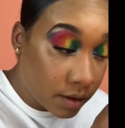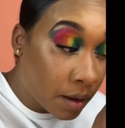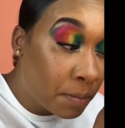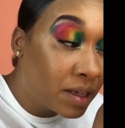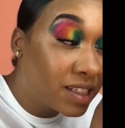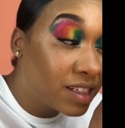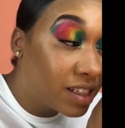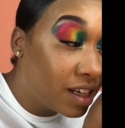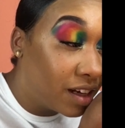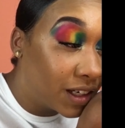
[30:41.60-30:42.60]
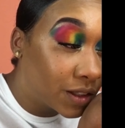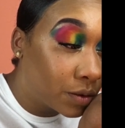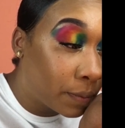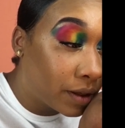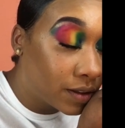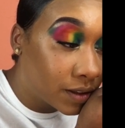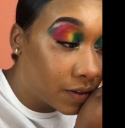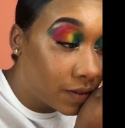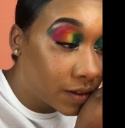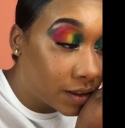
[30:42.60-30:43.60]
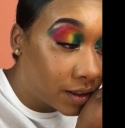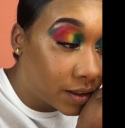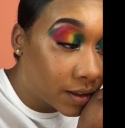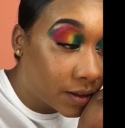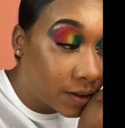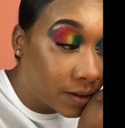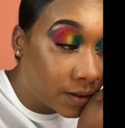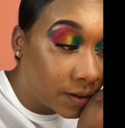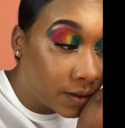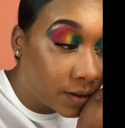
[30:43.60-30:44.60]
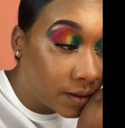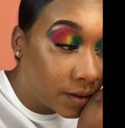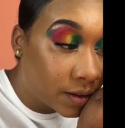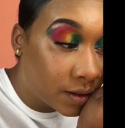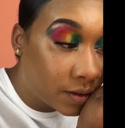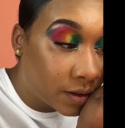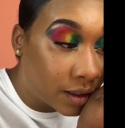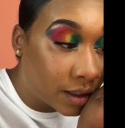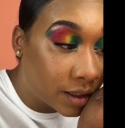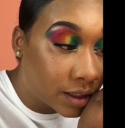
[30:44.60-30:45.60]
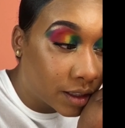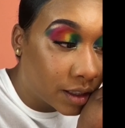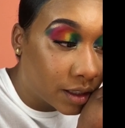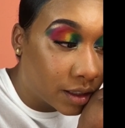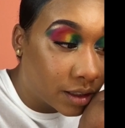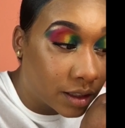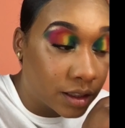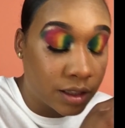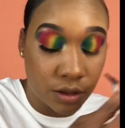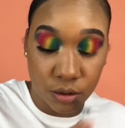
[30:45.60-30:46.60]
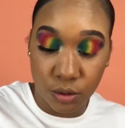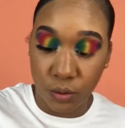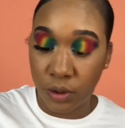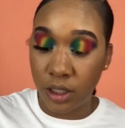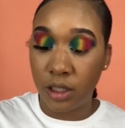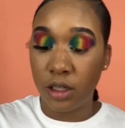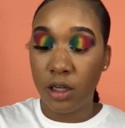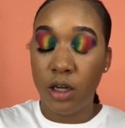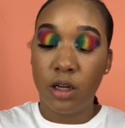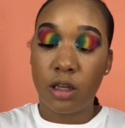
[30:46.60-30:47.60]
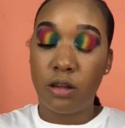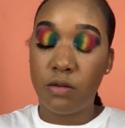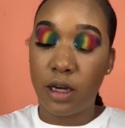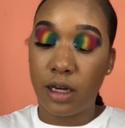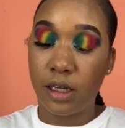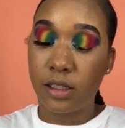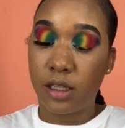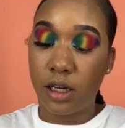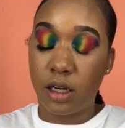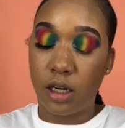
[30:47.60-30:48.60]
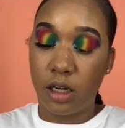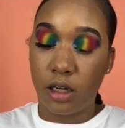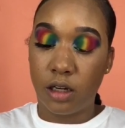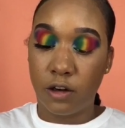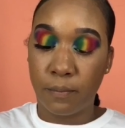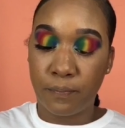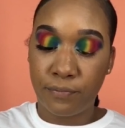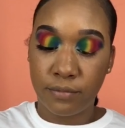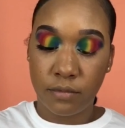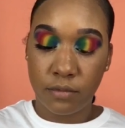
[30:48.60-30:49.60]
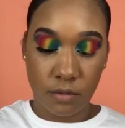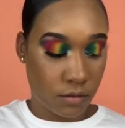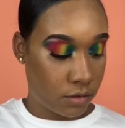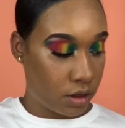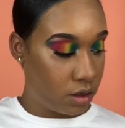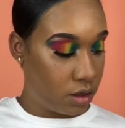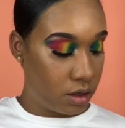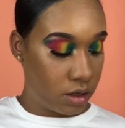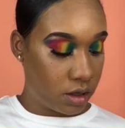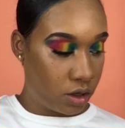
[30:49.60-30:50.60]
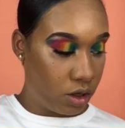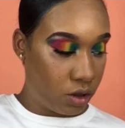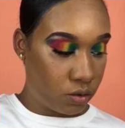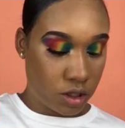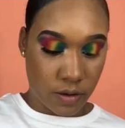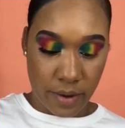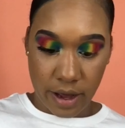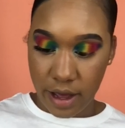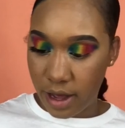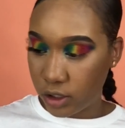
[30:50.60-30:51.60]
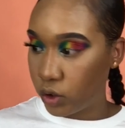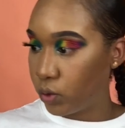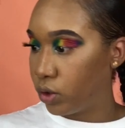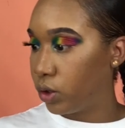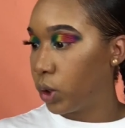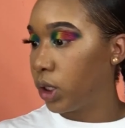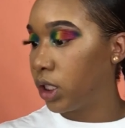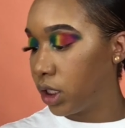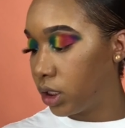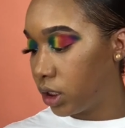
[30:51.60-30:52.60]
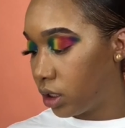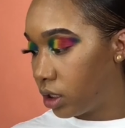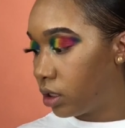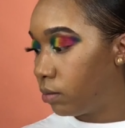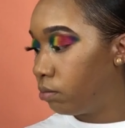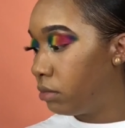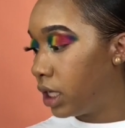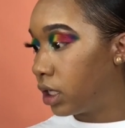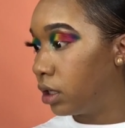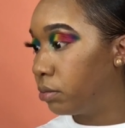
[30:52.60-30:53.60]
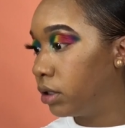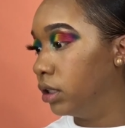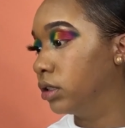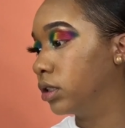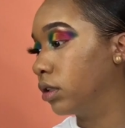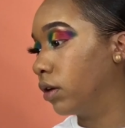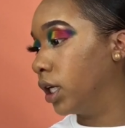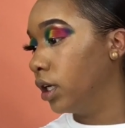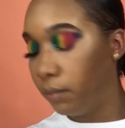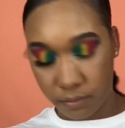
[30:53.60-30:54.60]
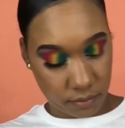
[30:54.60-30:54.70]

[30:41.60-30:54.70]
But to see actual pictures of this look, you guys can, this is still too wet. You guys can go to my actual makeup Instagram,